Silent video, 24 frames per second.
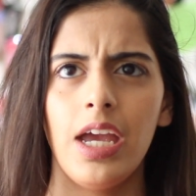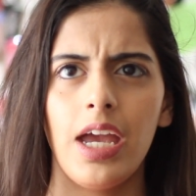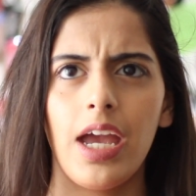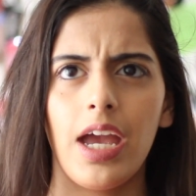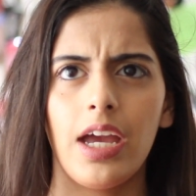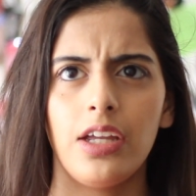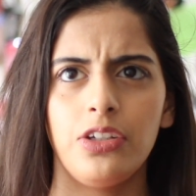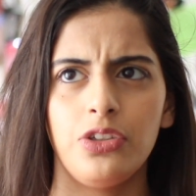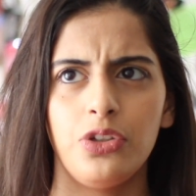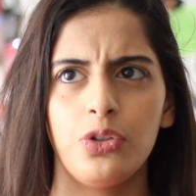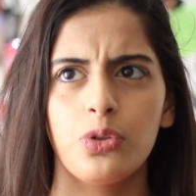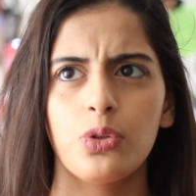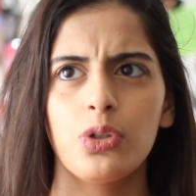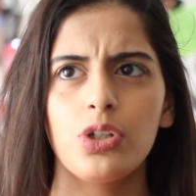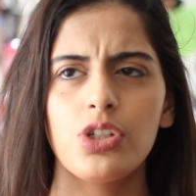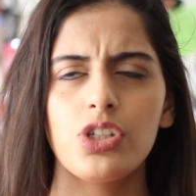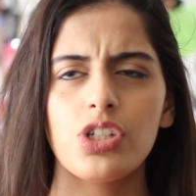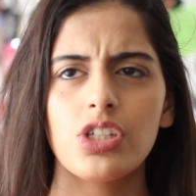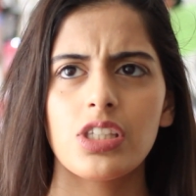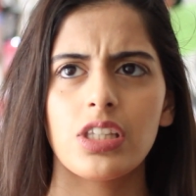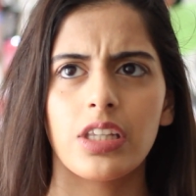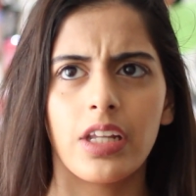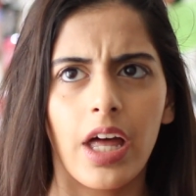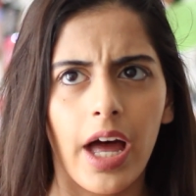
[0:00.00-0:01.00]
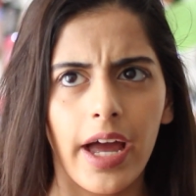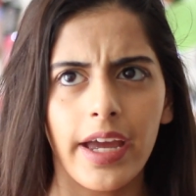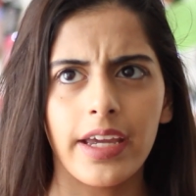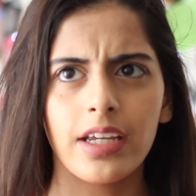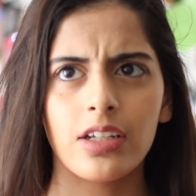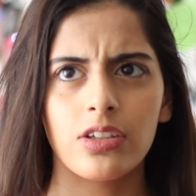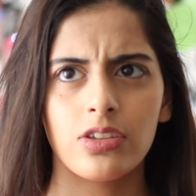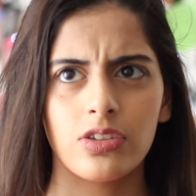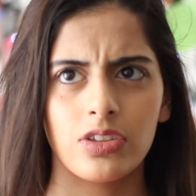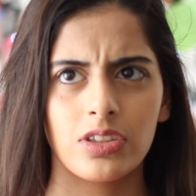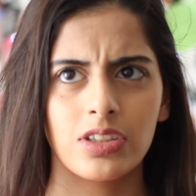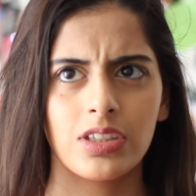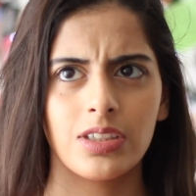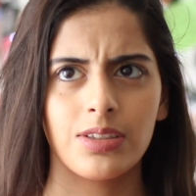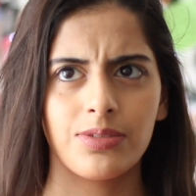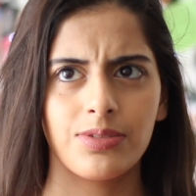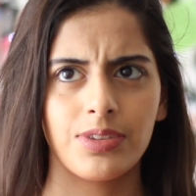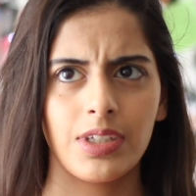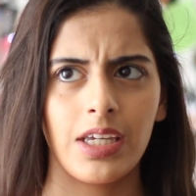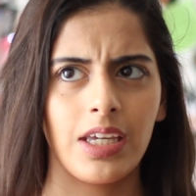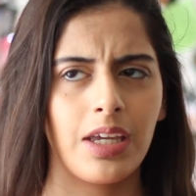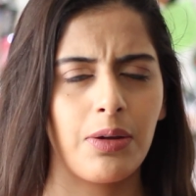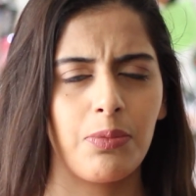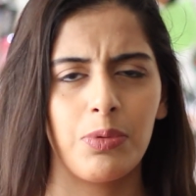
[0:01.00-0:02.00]
and you're just lying to yourself
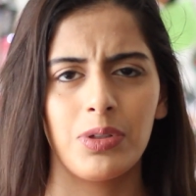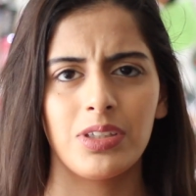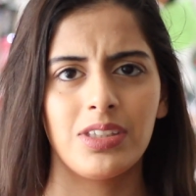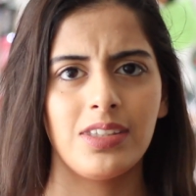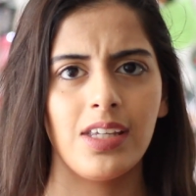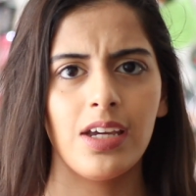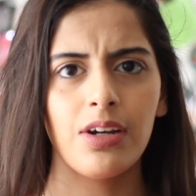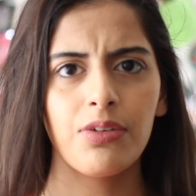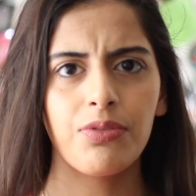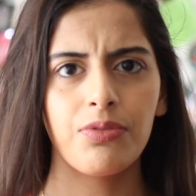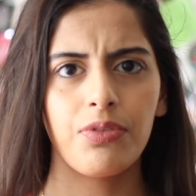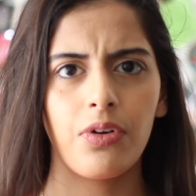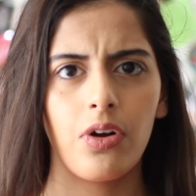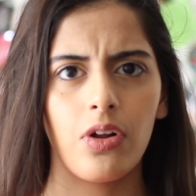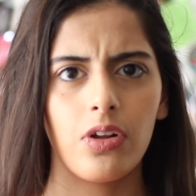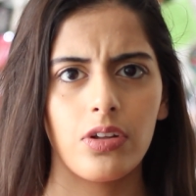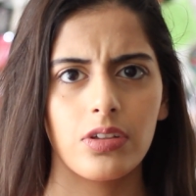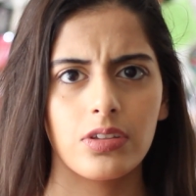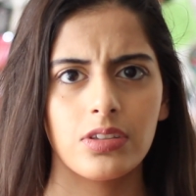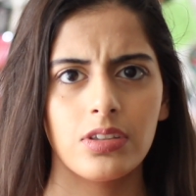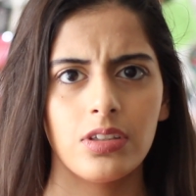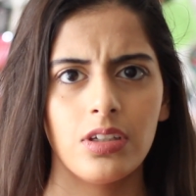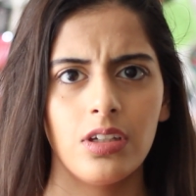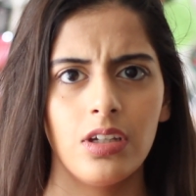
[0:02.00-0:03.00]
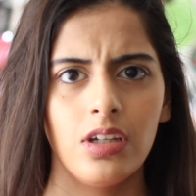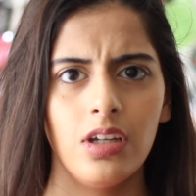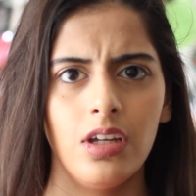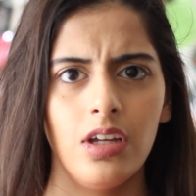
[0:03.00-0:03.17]
saying it was their fault,